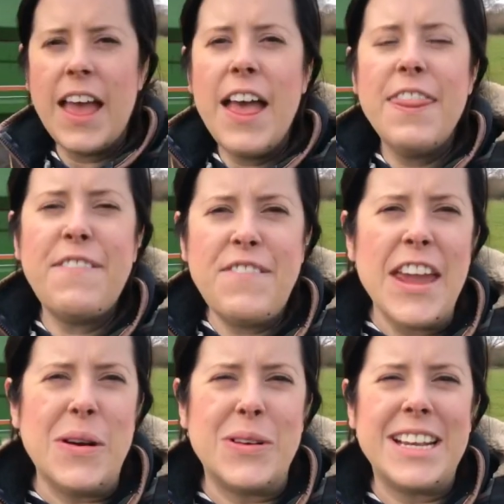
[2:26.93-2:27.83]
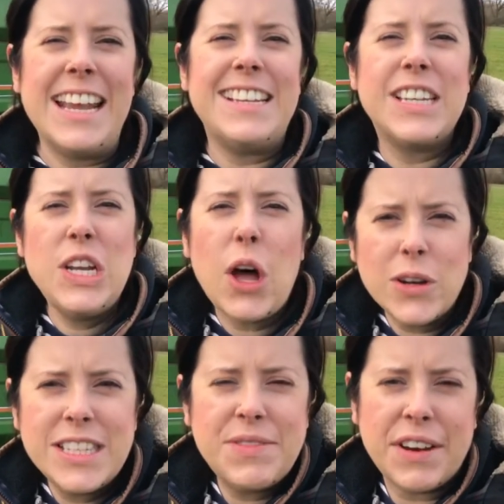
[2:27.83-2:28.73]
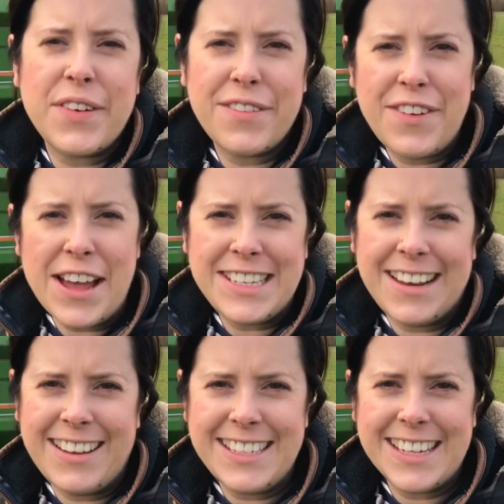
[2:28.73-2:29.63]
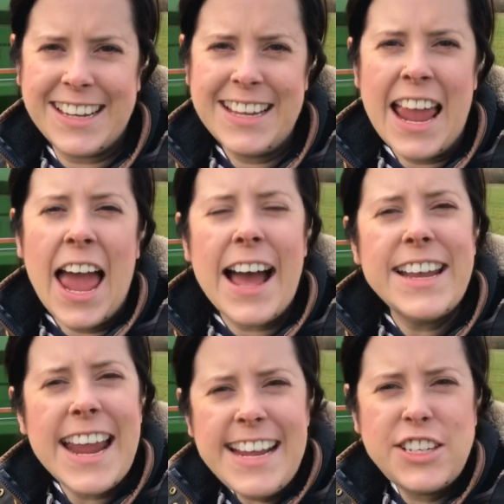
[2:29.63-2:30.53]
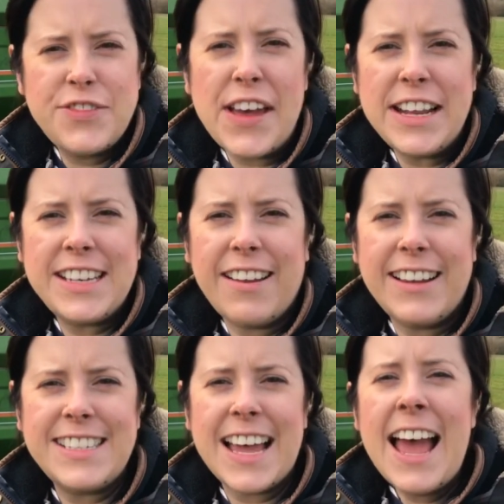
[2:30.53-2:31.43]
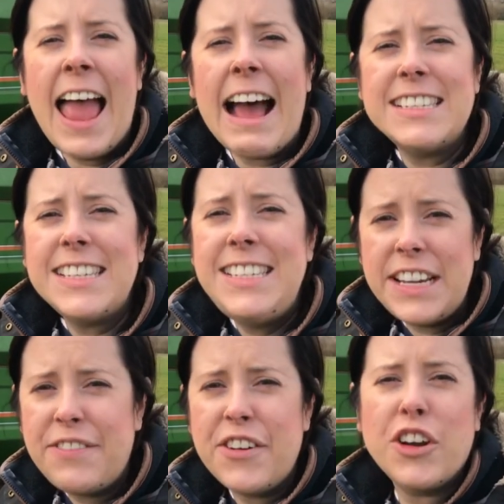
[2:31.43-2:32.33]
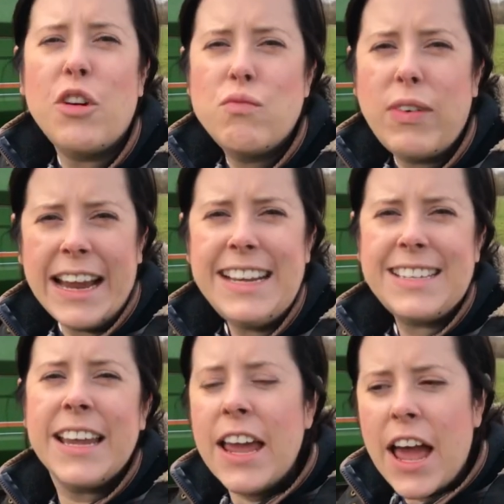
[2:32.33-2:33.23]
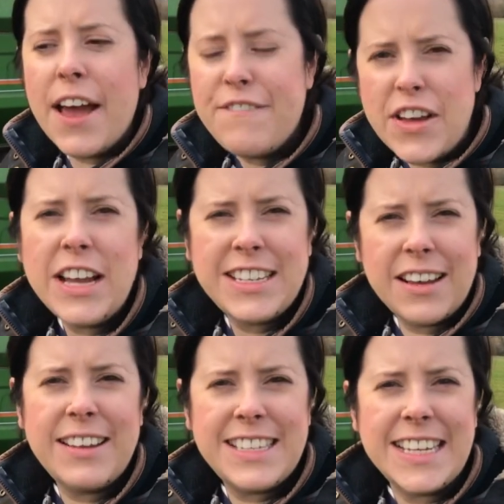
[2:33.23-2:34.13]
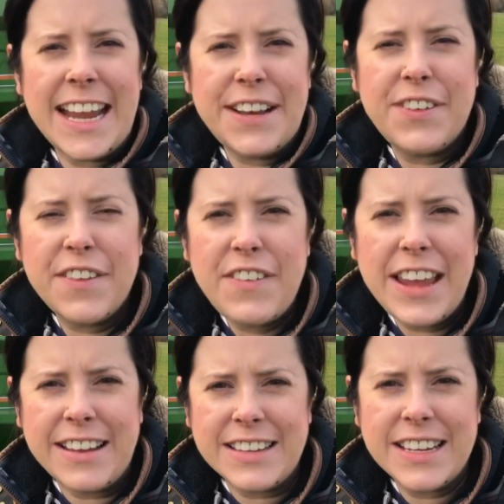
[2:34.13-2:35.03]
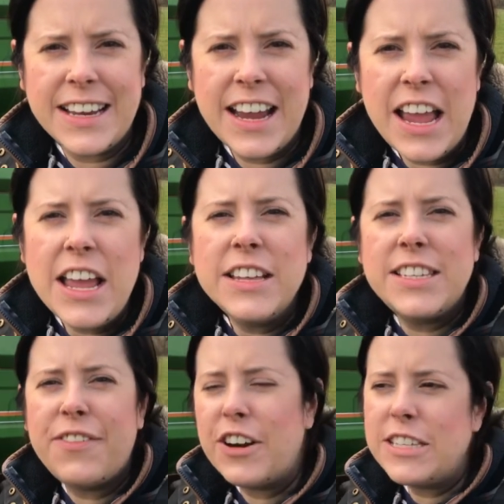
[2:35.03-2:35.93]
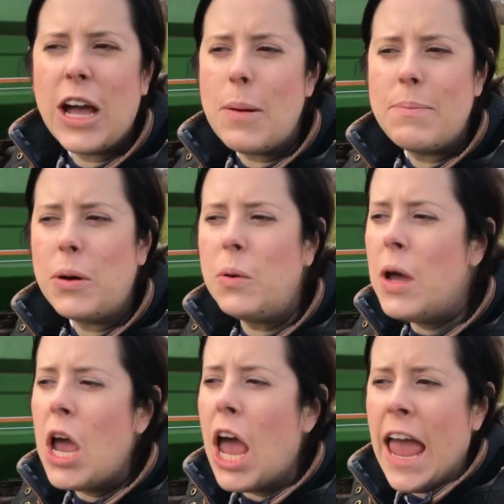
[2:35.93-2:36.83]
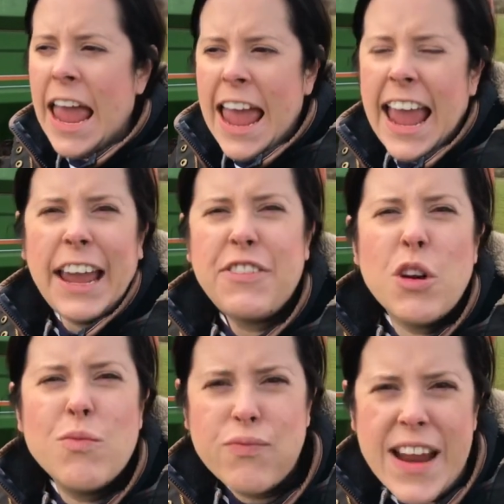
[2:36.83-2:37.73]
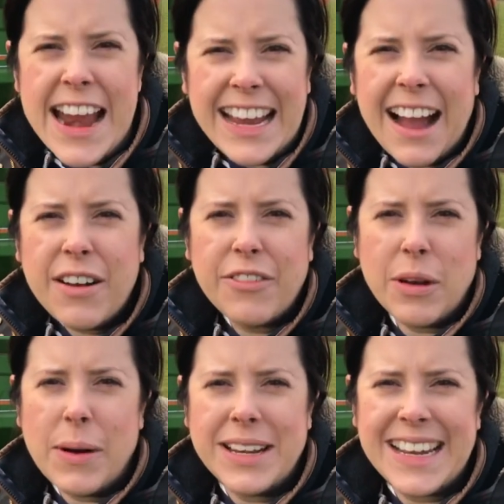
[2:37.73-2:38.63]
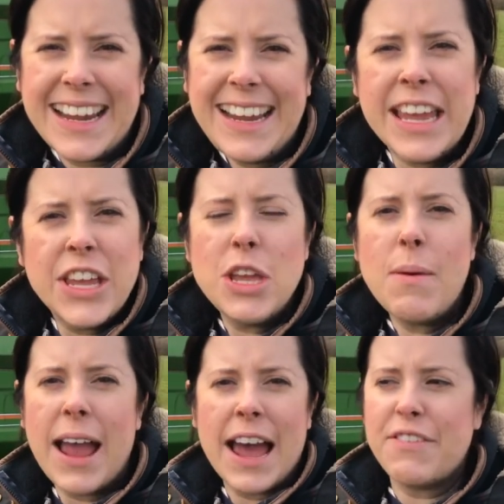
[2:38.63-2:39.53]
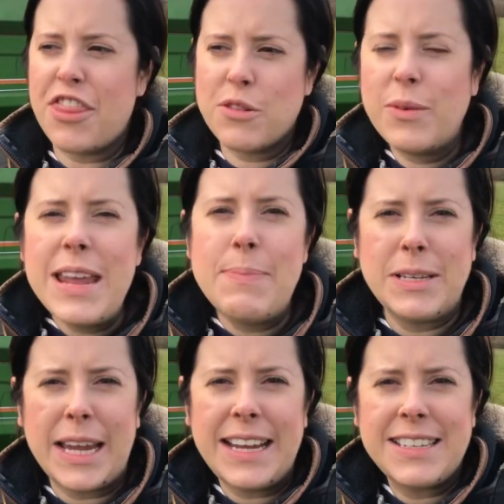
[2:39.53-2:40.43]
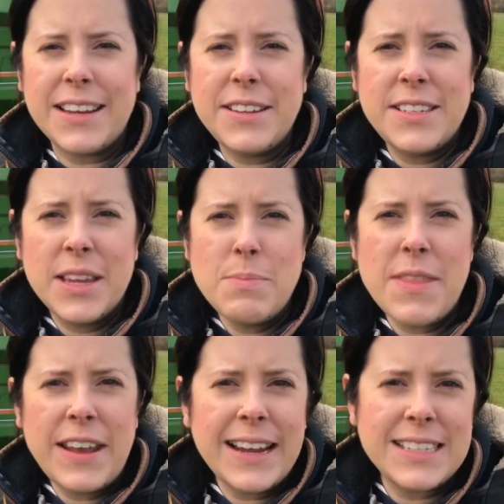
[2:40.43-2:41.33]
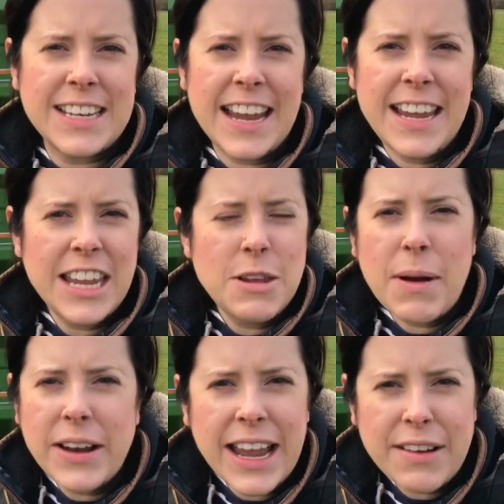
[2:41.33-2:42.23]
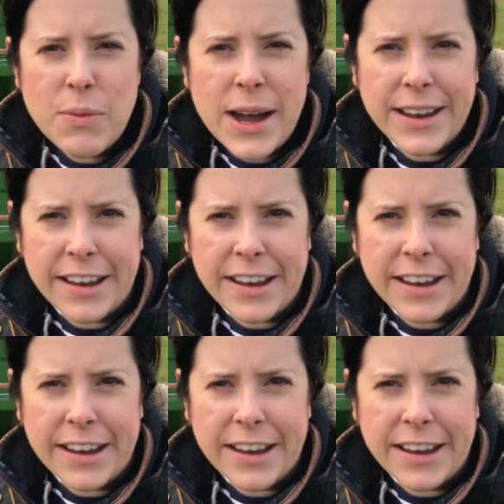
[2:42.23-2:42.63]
The field needs lots of different fertiliser, and each fertiliser has a different rate of fertiliser need for the field. So for example, if you're really hungry one day, you might have three potatoes, but the next day, you might only have one.